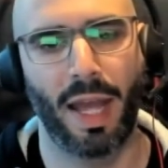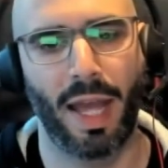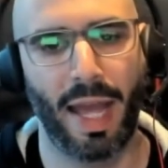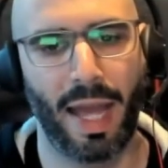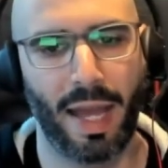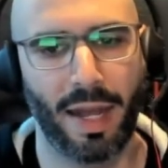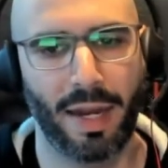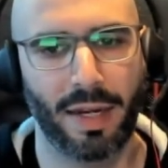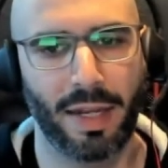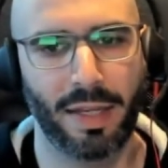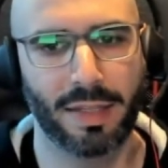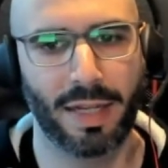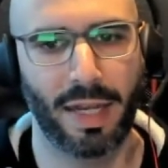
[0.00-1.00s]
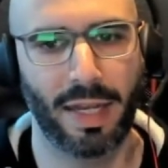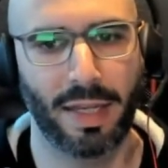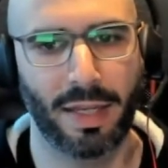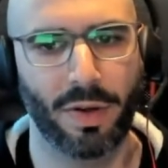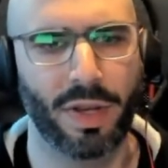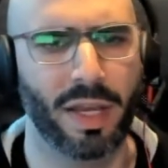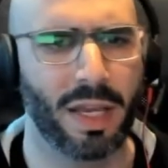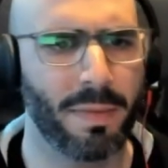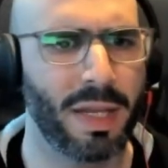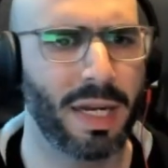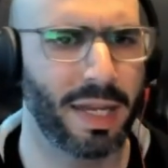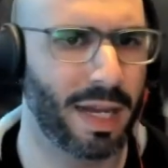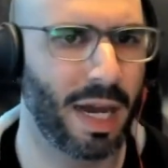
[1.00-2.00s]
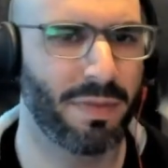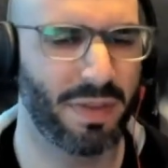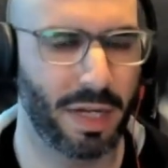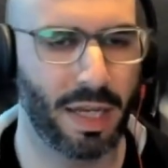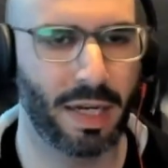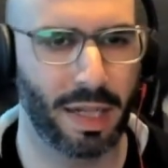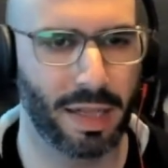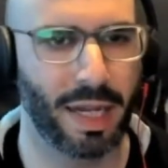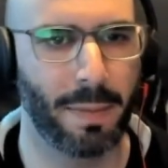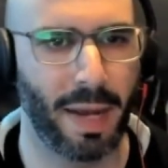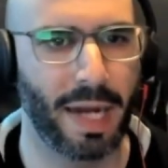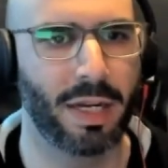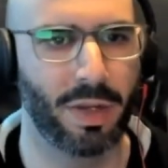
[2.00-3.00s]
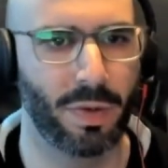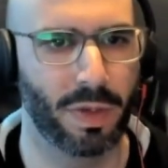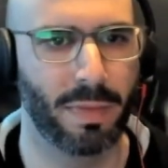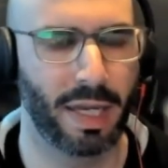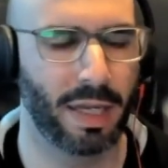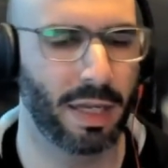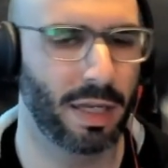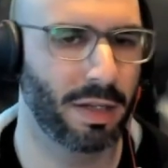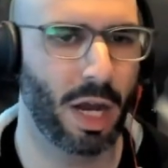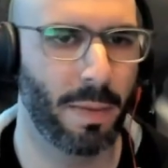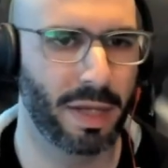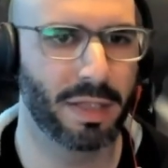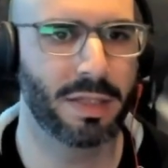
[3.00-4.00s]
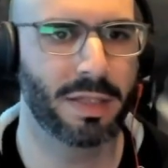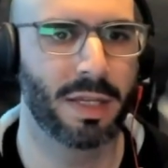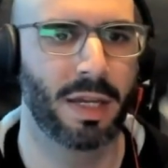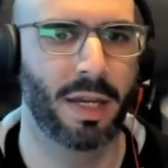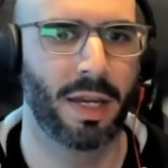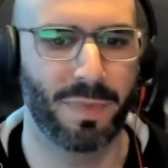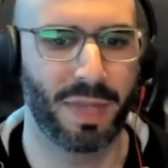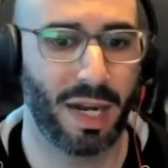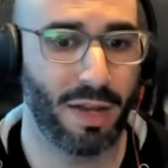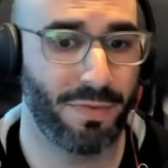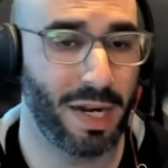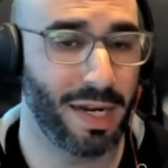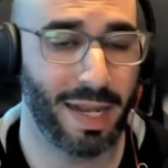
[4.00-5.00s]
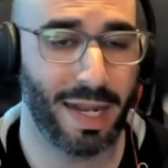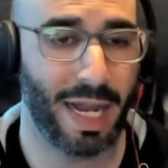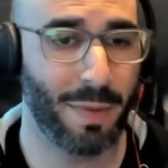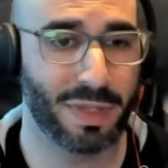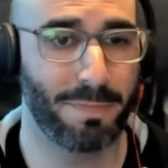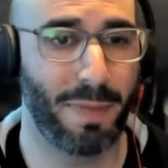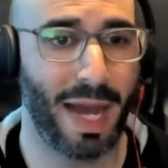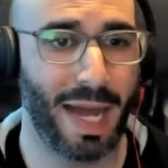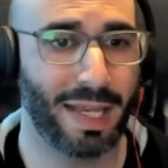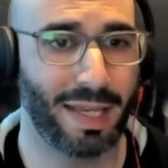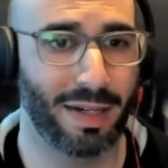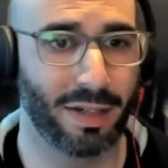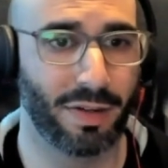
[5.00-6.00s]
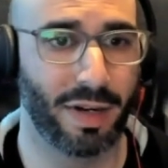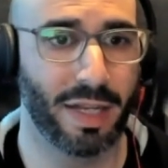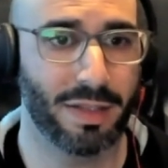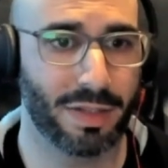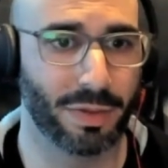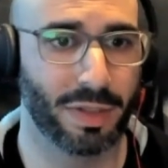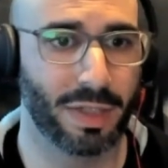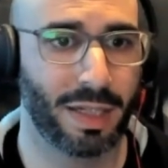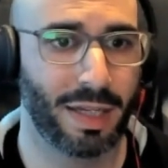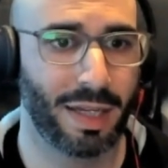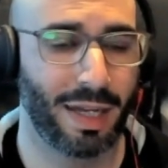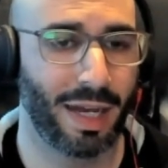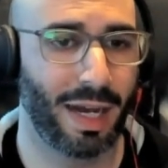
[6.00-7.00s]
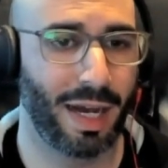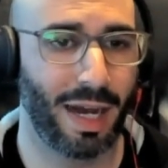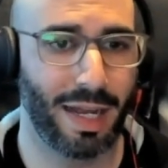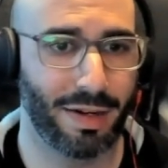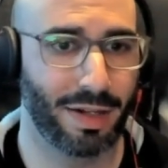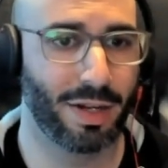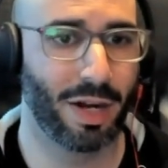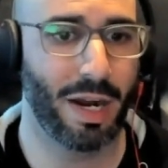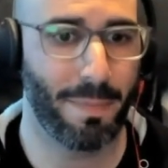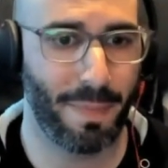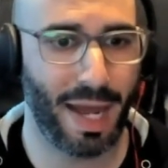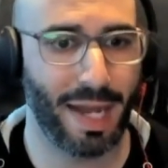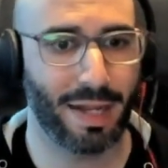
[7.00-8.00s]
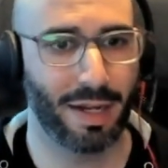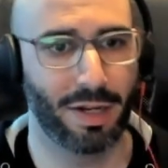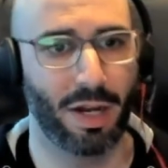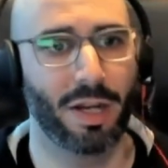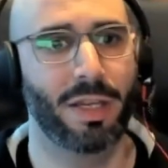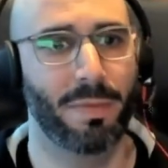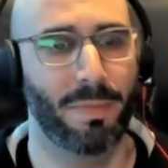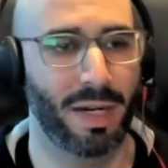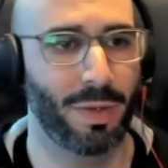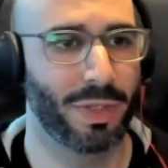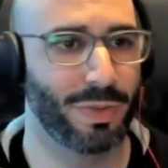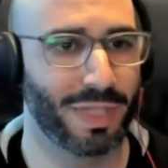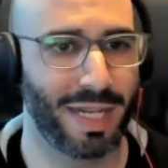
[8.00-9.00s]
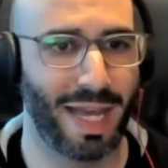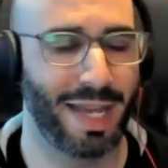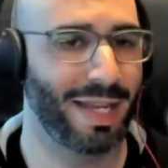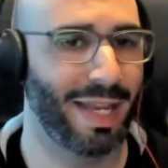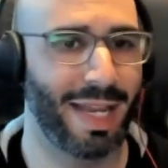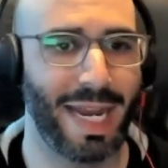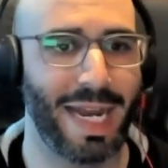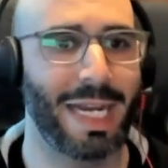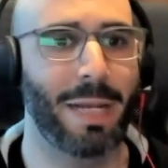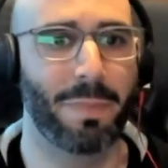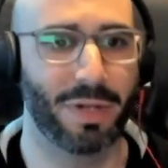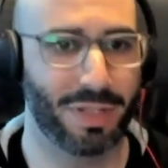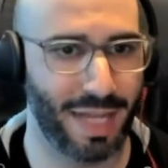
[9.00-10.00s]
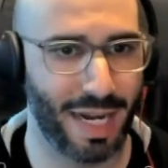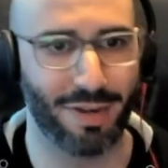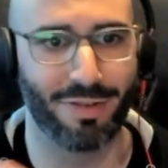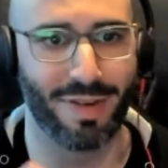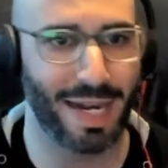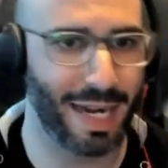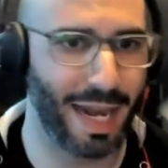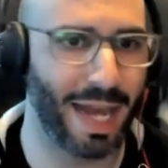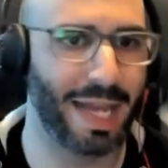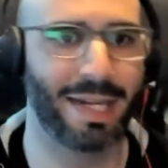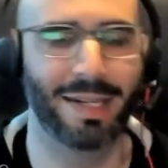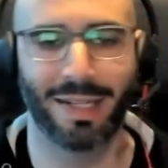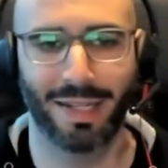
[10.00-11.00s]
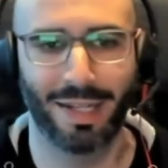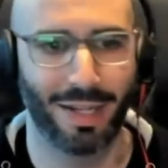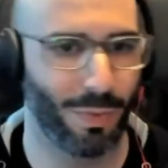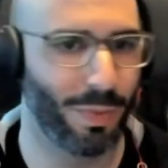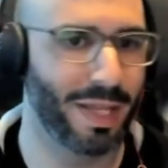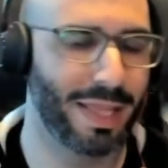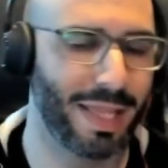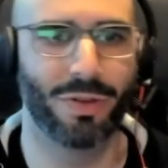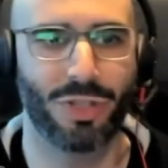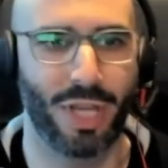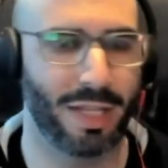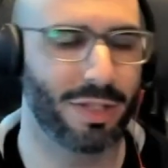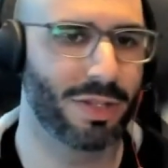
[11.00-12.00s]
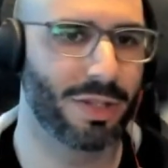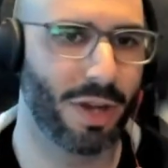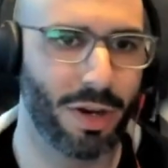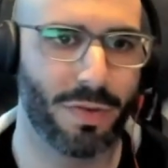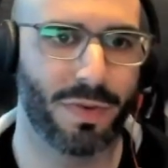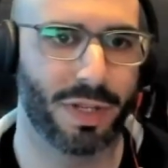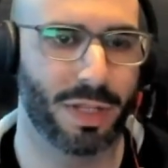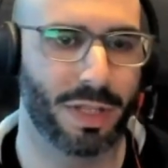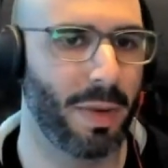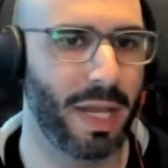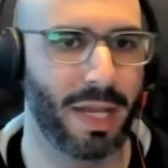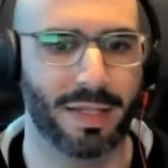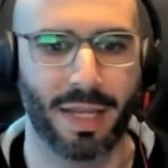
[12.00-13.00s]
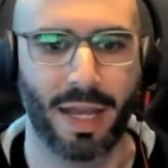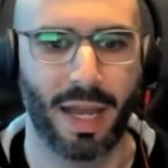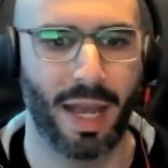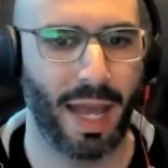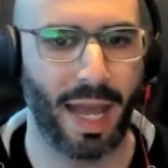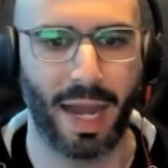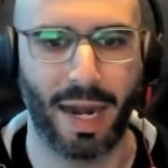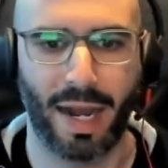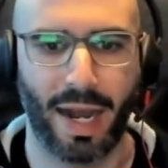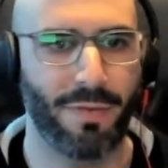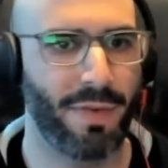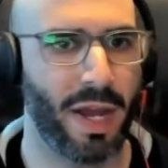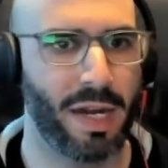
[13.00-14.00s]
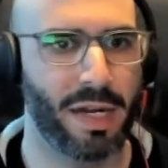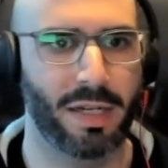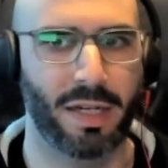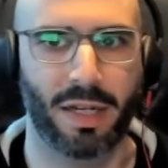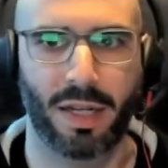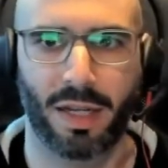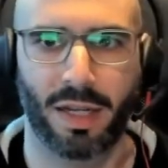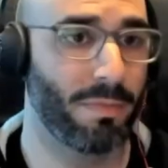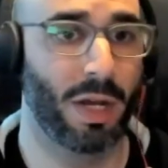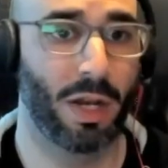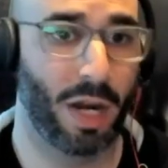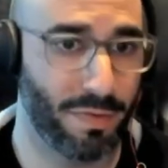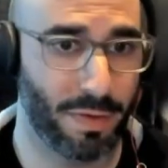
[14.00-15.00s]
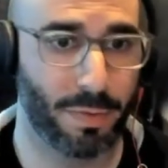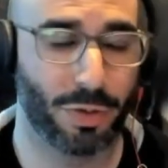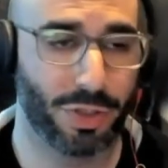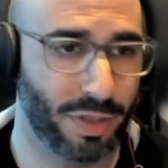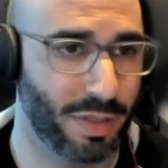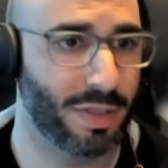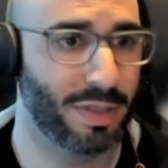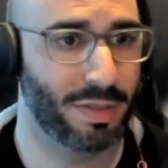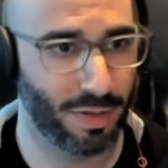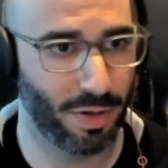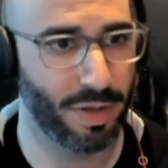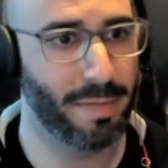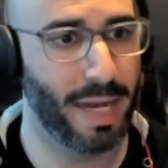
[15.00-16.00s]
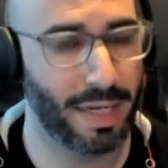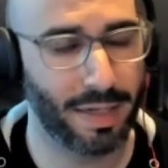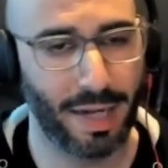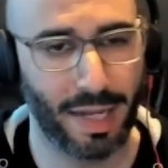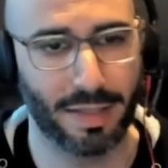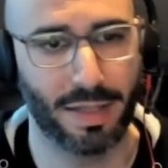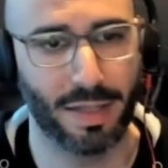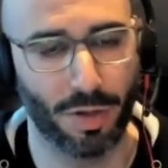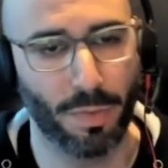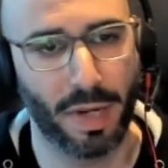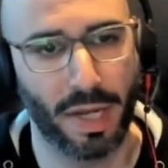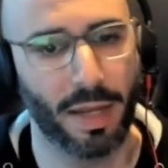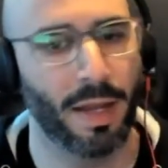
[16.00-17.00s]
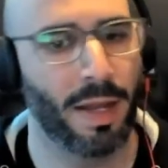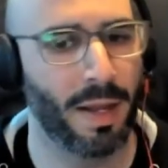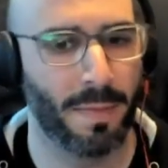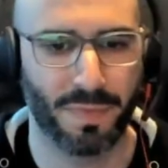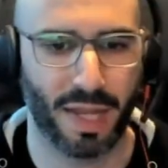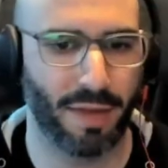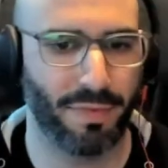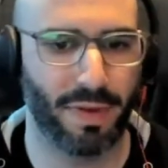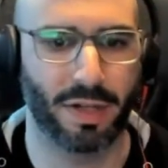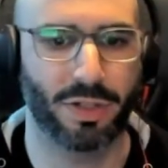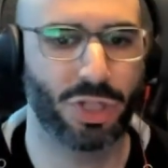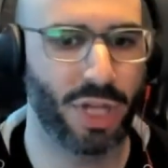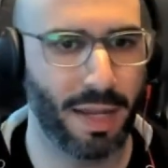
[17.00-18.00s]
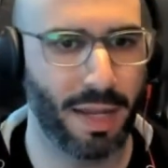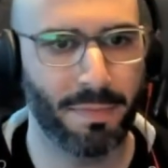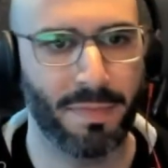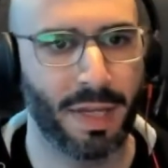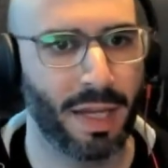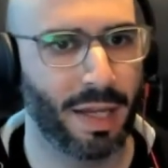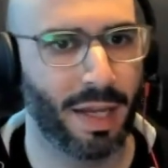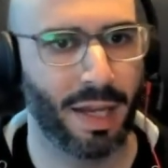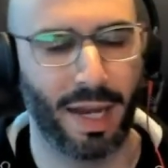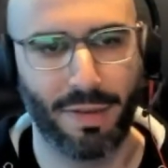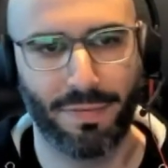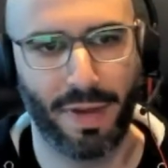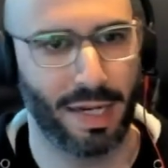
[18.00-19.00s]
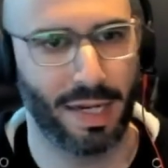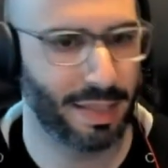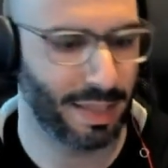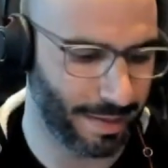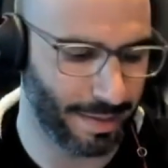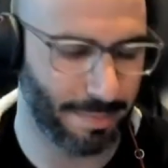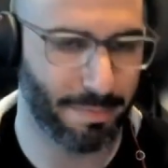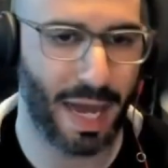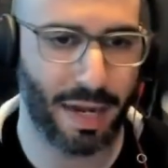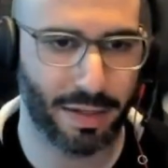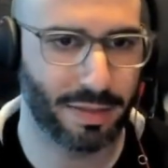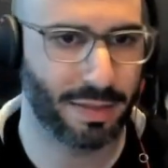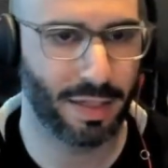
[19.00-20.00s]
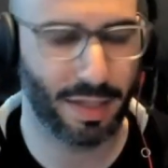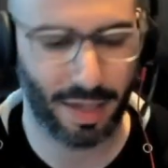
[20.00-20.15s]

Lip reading: And he's like, okay, give me like half a day and I'll get back to you with my comments. And I felt like I was back in grade school. I got back a document which was like 80% redlined with changes all over the place. And I felt a lot of emotions. Going back to Nancy's opening, I felt shame. I felt embarrassed.